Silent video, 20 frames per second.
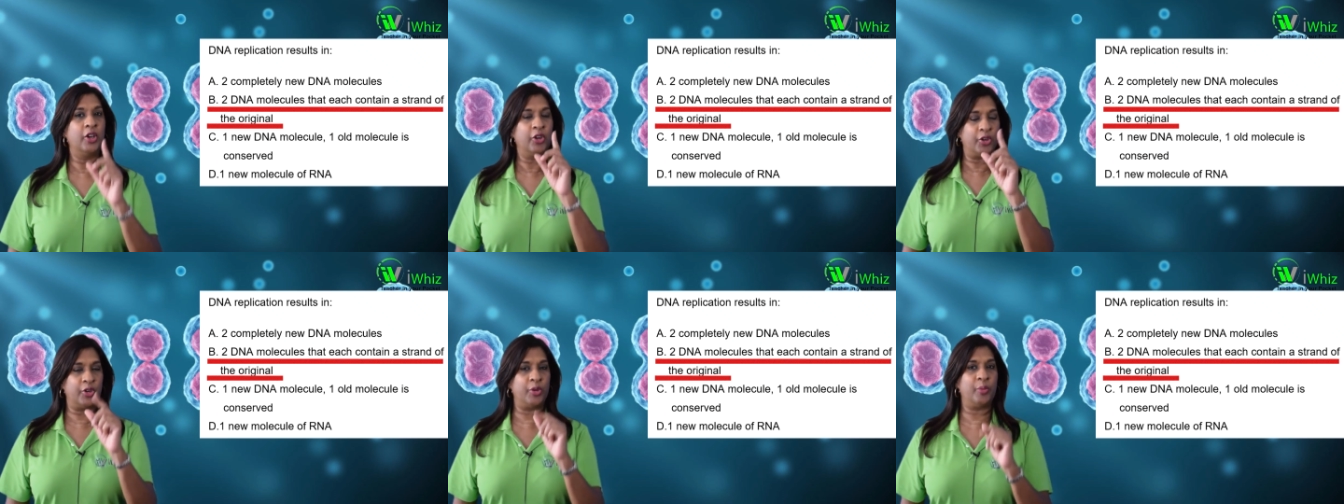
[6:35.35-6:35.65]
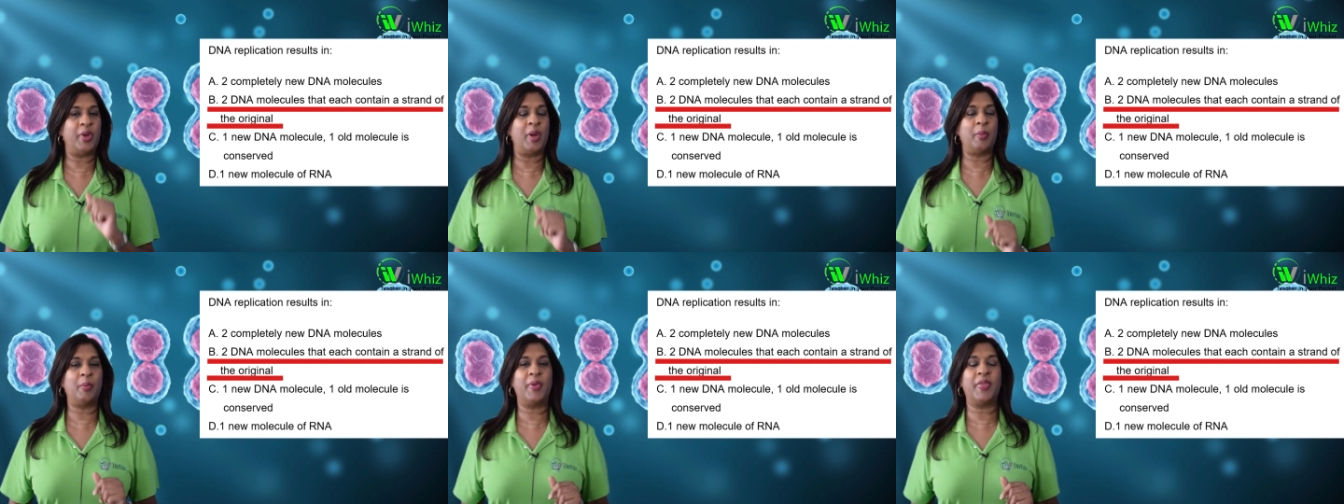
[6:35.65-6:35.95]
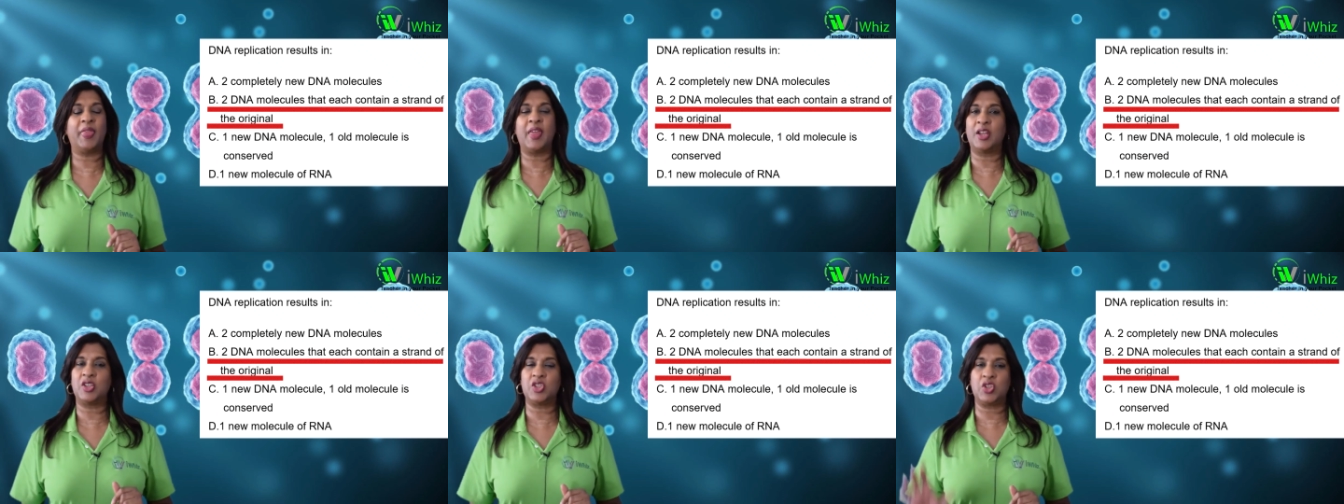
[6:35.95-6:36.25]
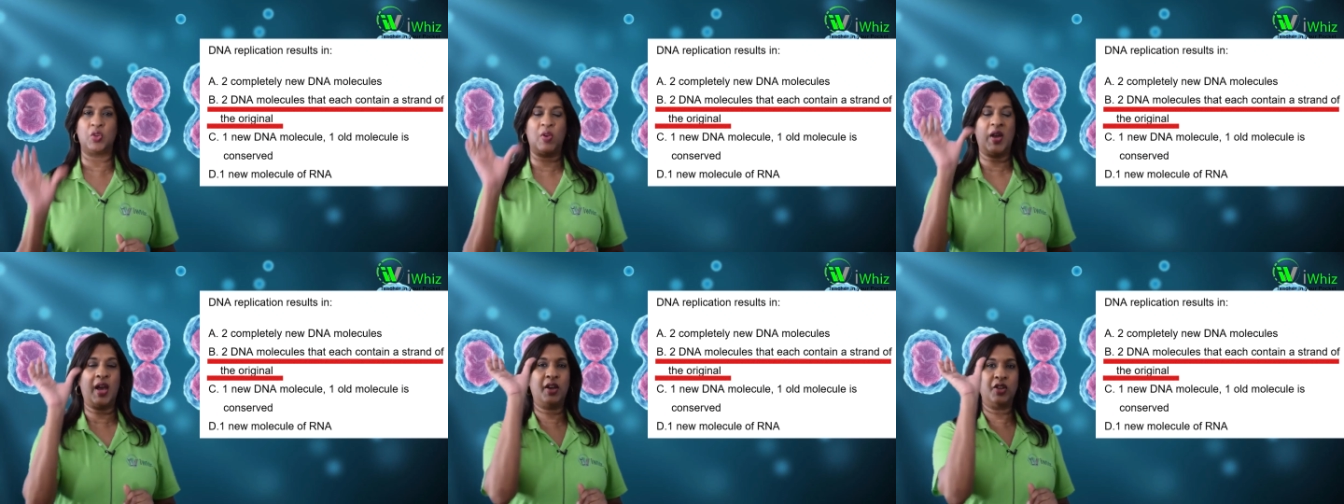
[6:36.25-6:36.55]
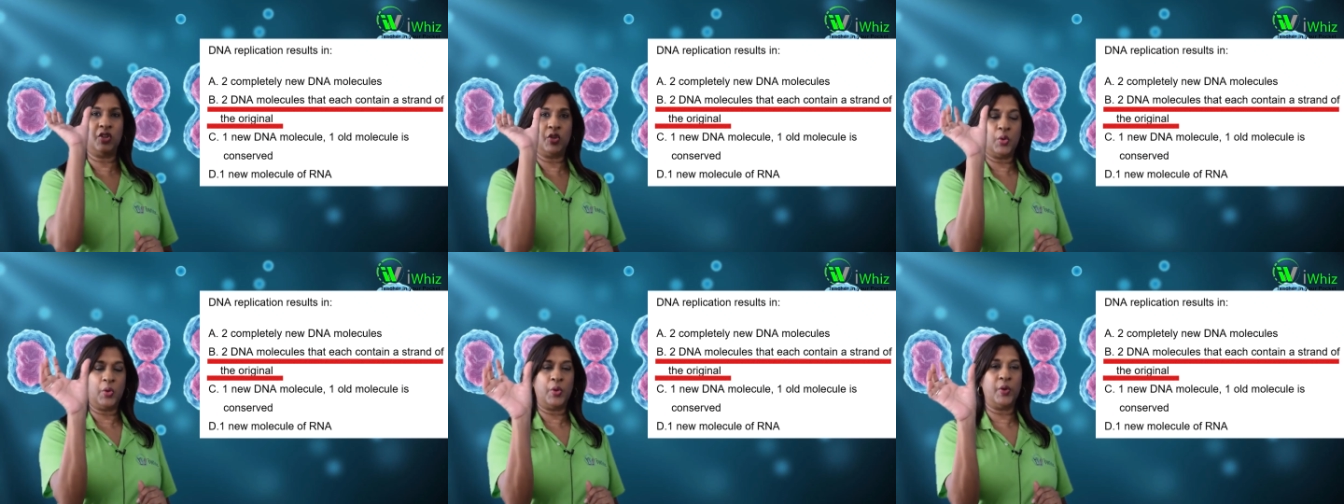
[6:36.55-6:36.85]
Remember that you
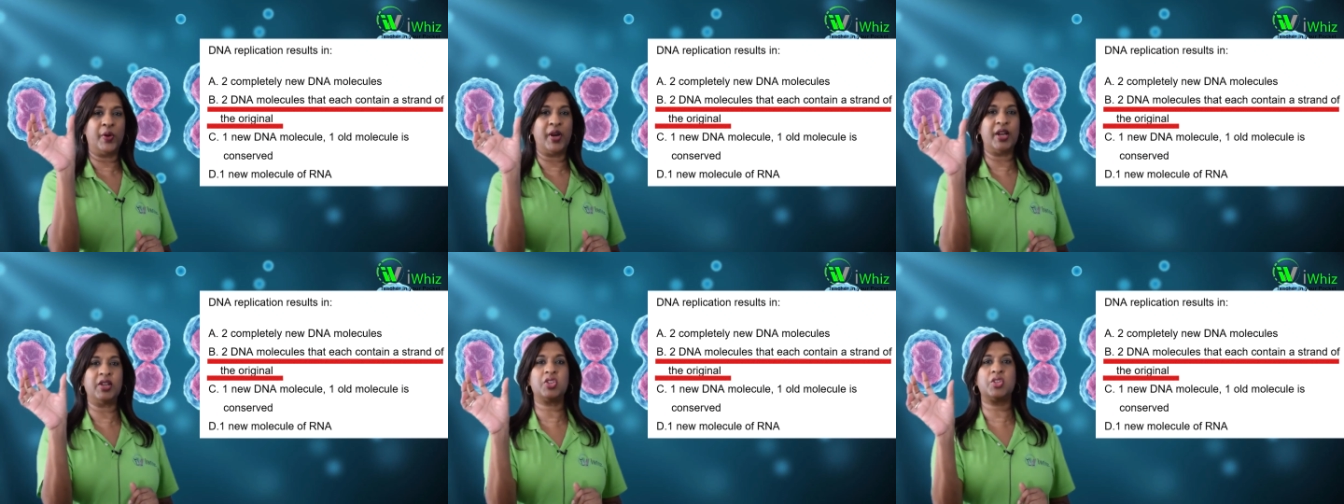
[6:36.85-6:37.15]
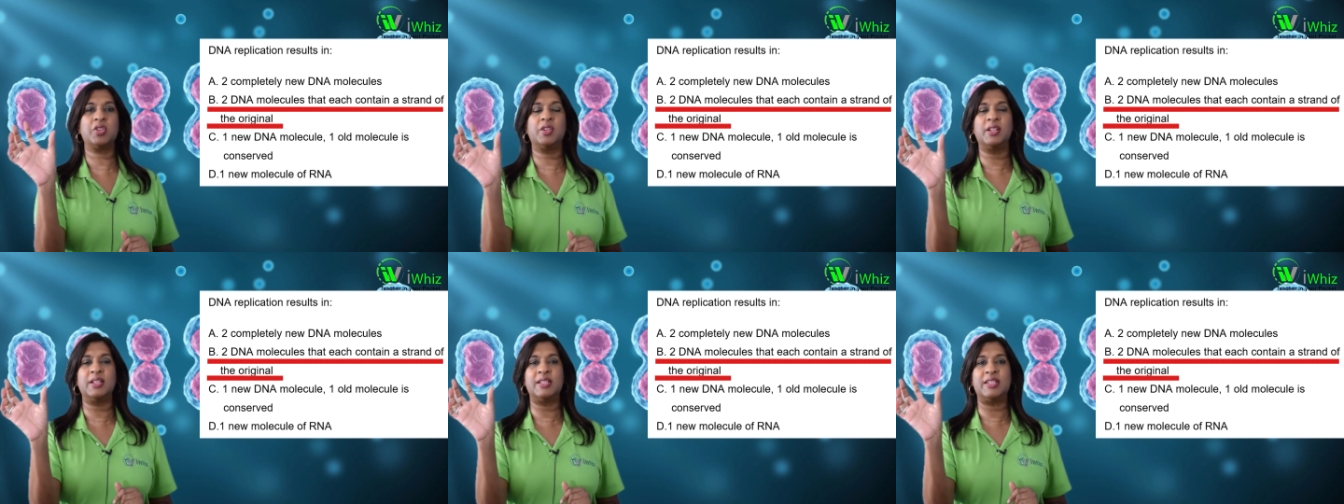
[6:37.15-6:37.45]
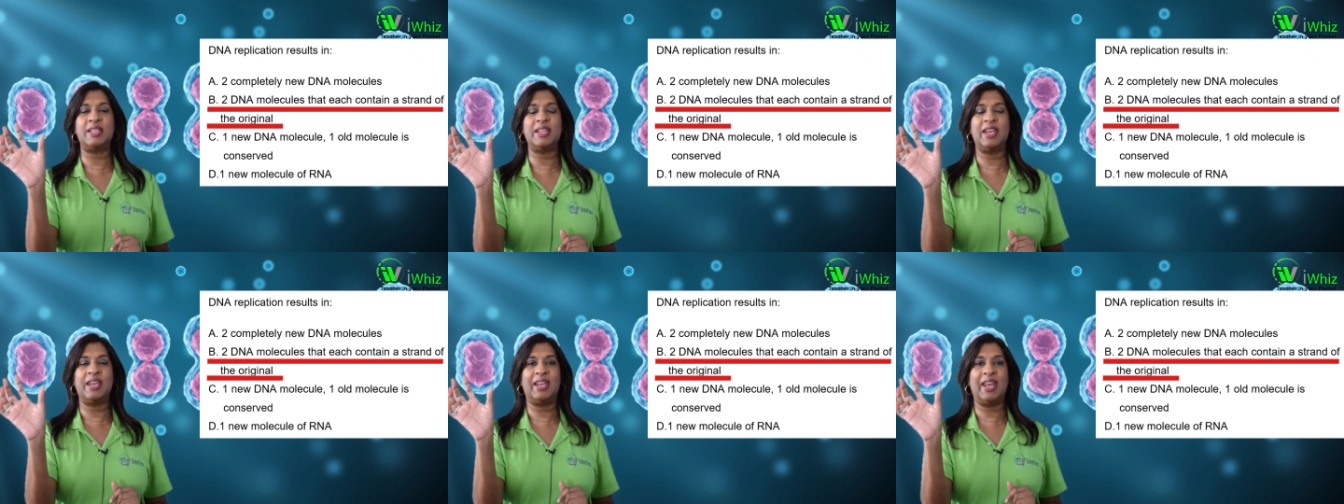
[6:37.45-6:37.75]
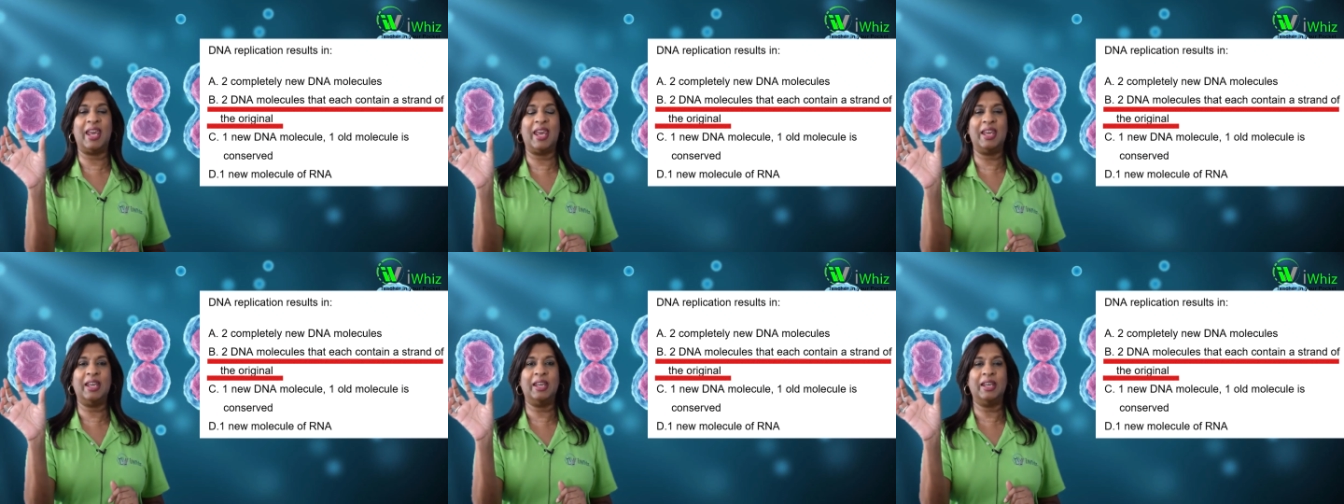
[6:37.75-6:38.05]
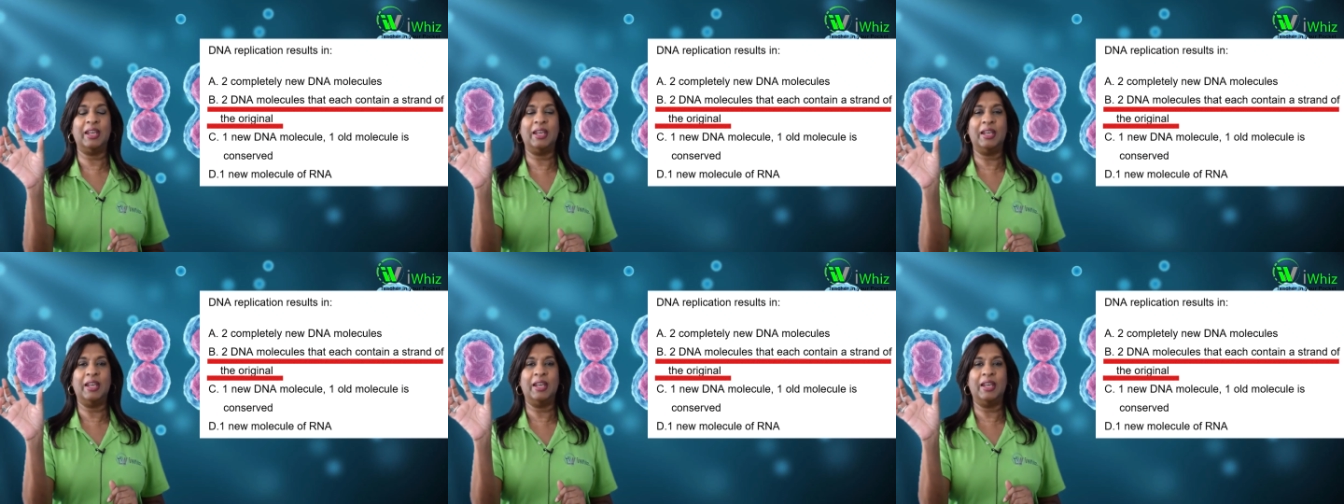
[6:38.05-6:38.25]
had your original DNA